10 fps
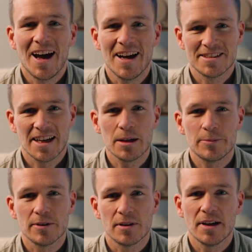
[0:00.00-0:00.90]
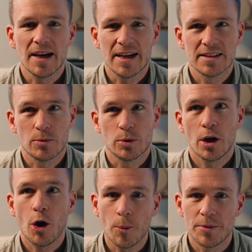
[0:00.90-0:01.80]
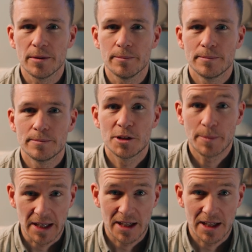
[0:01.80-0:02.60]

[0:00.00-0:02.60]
as helpful as I would hope them to be.